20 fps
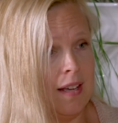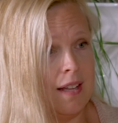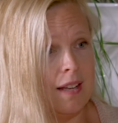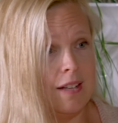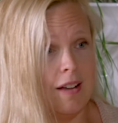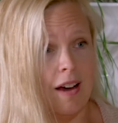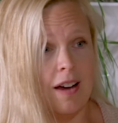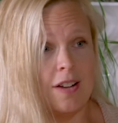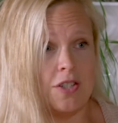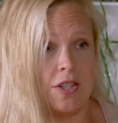
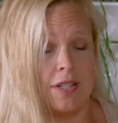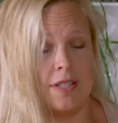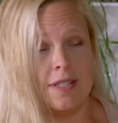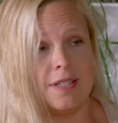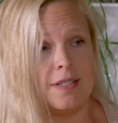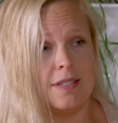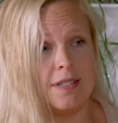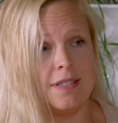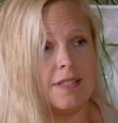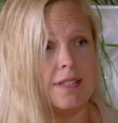not just
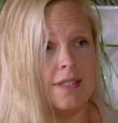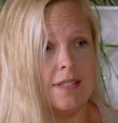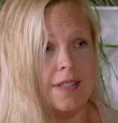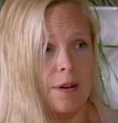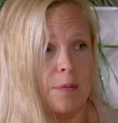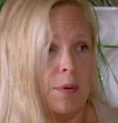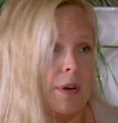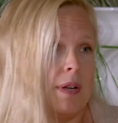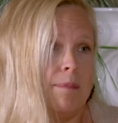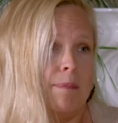
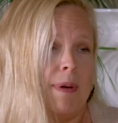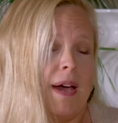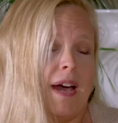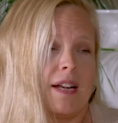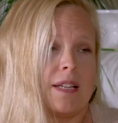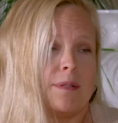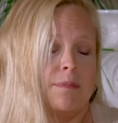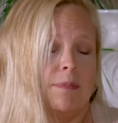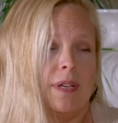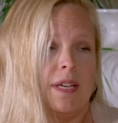that would
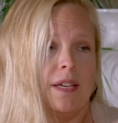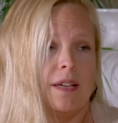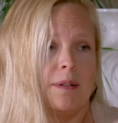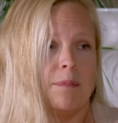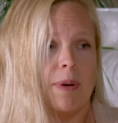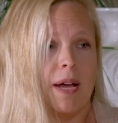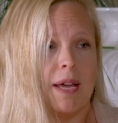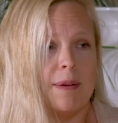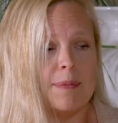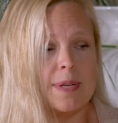impact me and
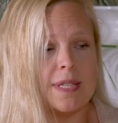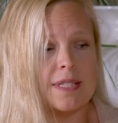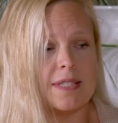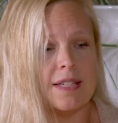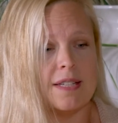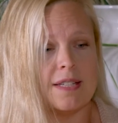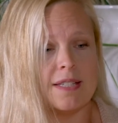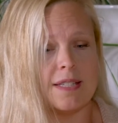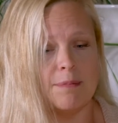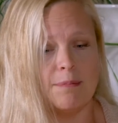my
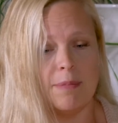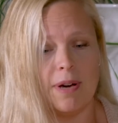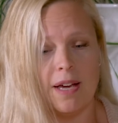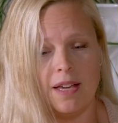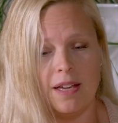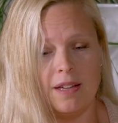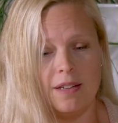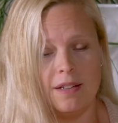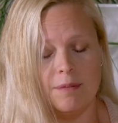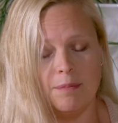business and
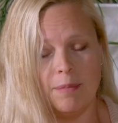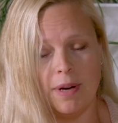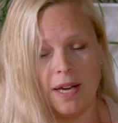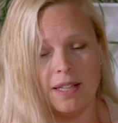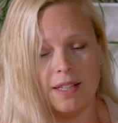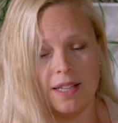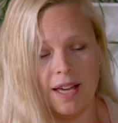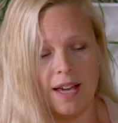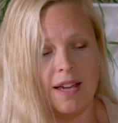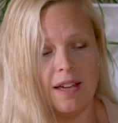my
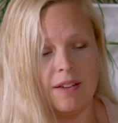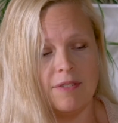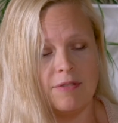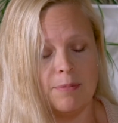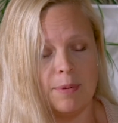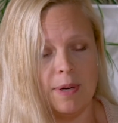life,